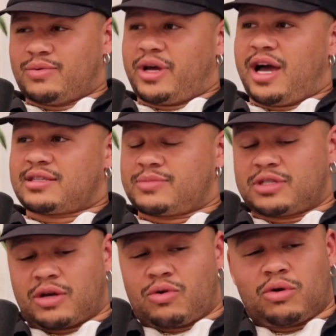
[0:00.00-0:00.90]
We got some
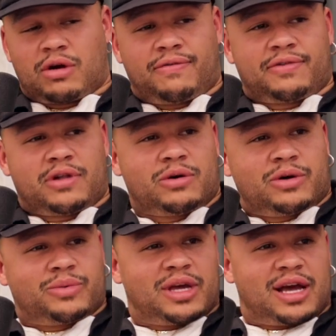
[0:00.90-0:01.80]
Sincoro
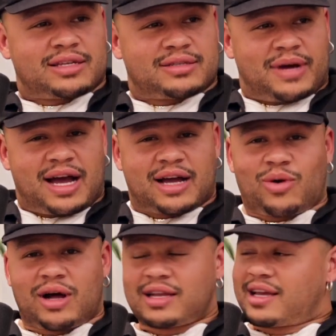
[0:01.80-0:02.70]
flowing. We got some high
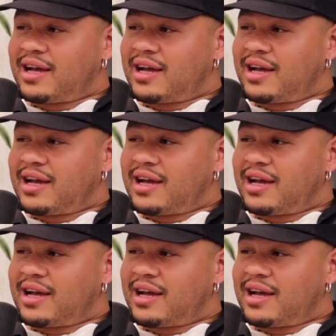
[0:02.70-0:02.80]
quality